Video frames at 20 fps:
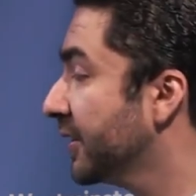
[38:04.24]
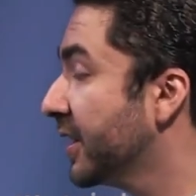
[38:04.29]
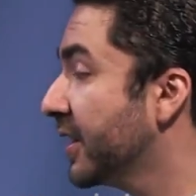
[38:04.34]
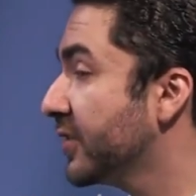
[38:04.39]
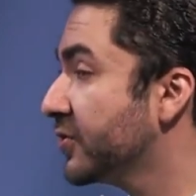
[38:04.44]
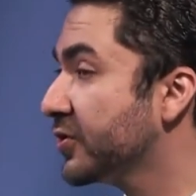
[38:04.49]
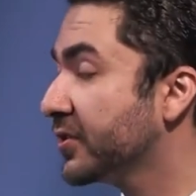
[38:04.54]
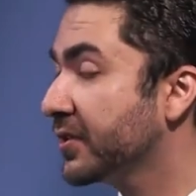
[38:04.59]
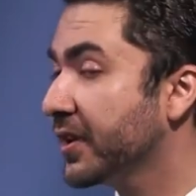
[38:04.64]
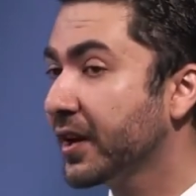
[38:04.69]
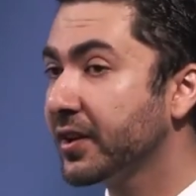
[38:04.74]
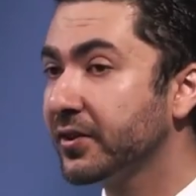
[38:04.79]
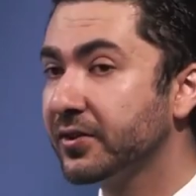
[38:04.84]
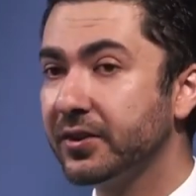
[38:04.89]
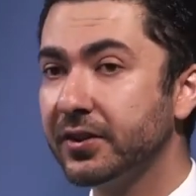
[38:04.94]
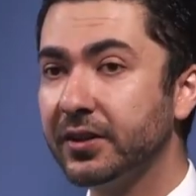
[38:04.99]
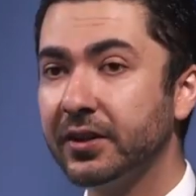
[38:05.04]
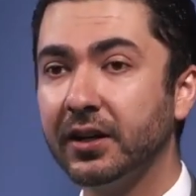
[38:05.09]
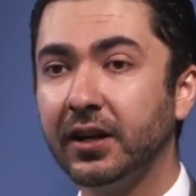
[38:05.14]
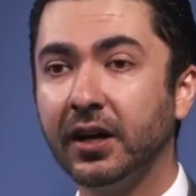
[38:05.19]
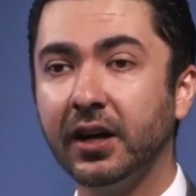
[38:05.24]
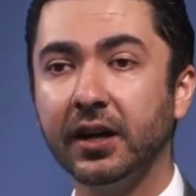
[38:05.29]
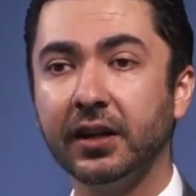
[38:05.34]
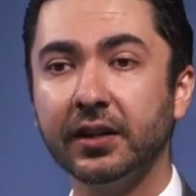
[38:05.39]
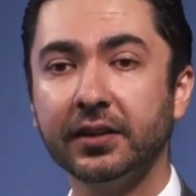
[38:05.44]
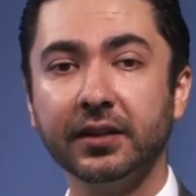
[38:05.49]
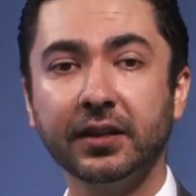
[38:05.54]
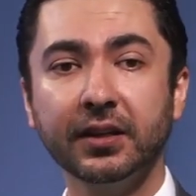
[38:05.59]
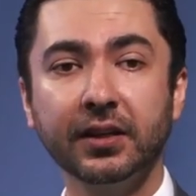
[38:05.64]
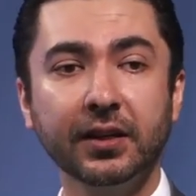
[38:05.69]
energy sector,
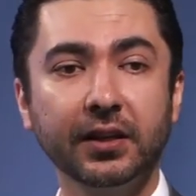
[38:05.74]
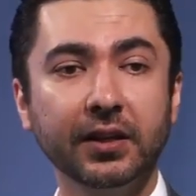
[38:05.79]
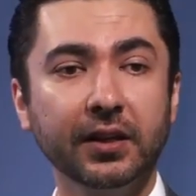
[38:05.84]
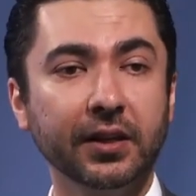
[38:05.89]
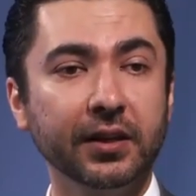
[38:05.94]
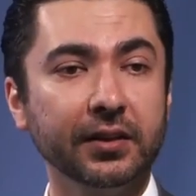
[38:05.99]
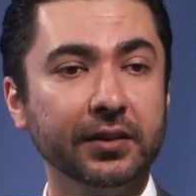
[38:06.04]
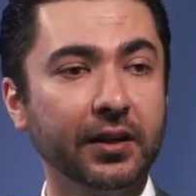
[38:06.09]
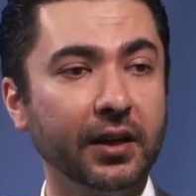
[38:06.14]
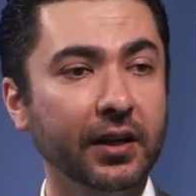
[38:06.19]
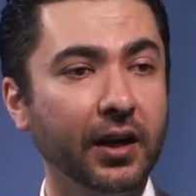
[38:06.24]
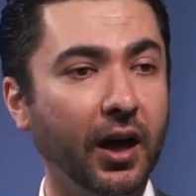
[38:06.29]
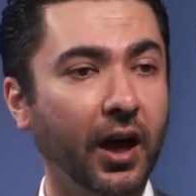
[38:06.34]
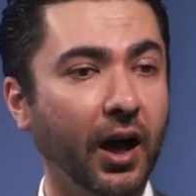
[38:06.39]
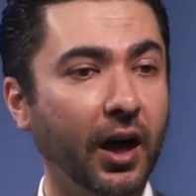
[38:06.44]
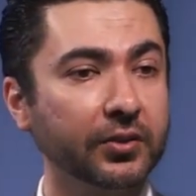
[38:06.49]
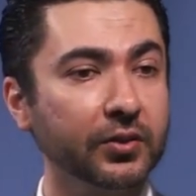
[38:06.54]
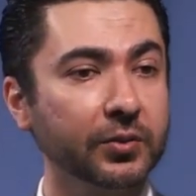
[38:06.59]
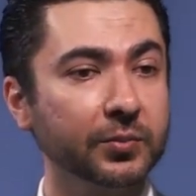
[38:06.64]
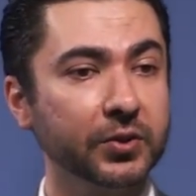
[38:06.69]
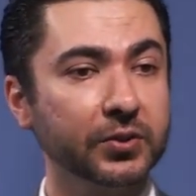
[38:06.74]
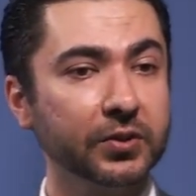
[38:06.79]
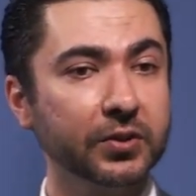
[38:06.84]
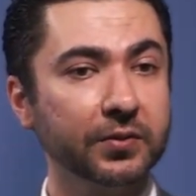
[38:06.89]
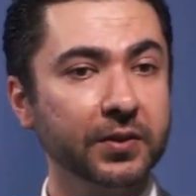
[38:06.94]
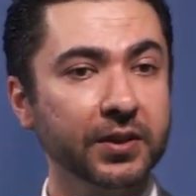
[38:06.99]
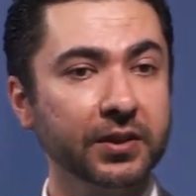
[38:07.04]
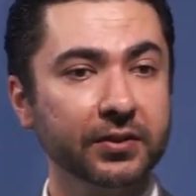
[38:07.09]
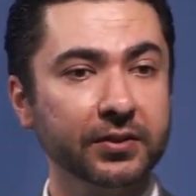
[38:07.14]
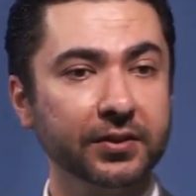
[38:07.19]
on the
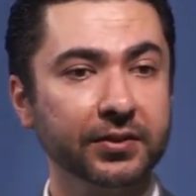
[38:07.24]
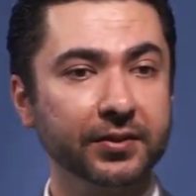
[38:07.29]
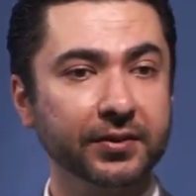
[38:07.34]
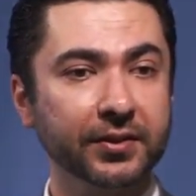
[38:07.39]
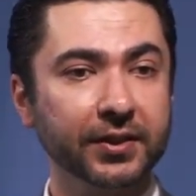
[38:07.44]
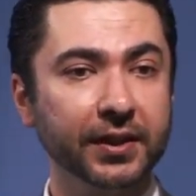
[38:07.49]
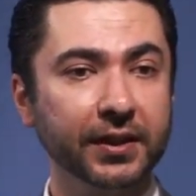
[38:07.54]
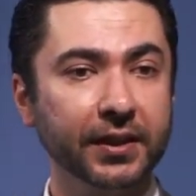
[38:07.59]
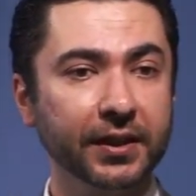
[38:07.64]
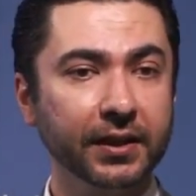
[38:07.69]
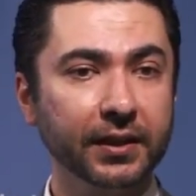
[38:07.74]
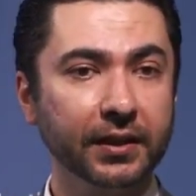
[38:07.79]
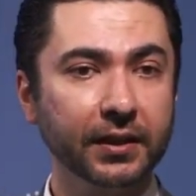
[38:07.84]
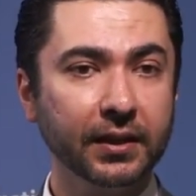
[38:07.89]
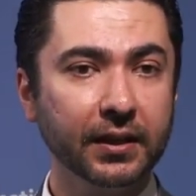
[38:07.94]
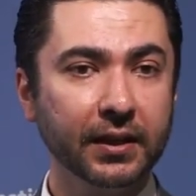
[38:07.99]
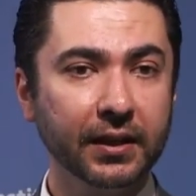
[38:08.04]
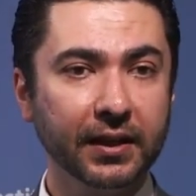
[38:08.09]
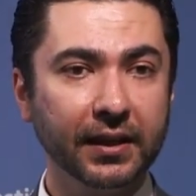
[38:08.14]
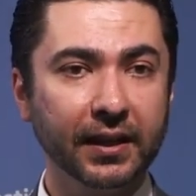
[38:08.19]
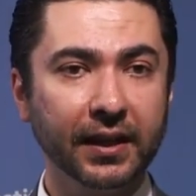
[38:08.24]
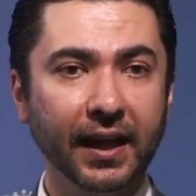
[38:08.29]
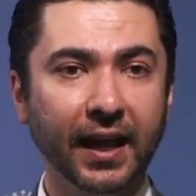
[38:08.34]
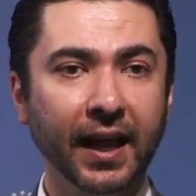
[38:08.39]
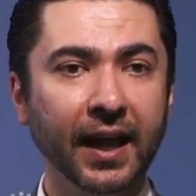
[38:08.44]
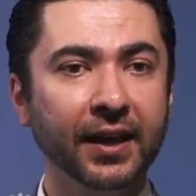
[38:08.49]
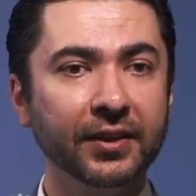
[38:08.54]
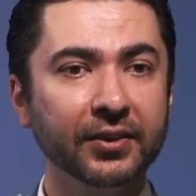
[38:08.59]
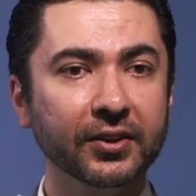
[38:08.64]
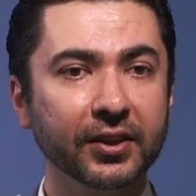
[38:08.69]
automotive industry,
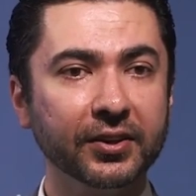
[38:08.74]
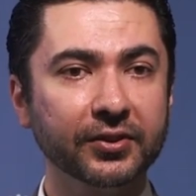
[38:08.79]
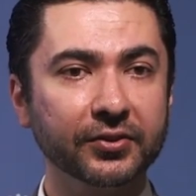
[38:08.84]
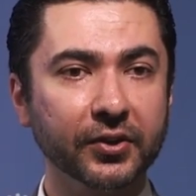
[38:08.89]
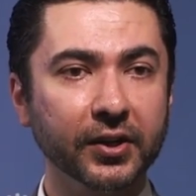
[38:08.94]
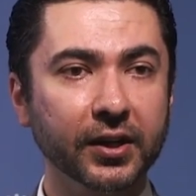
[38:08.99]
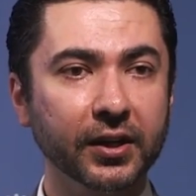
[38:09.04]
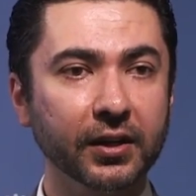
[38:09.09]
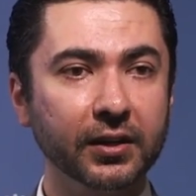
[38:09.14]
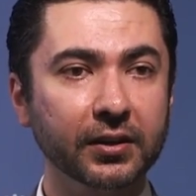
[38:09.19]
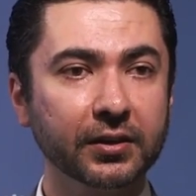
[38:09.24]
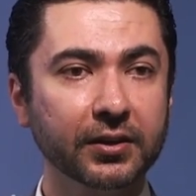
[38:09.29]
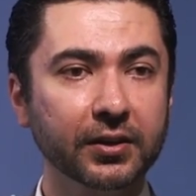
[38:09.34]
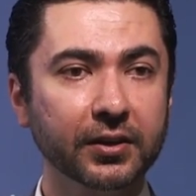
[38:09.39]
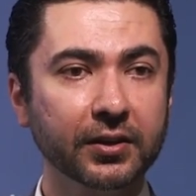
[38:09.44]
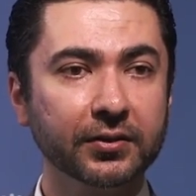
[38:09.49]
and on real.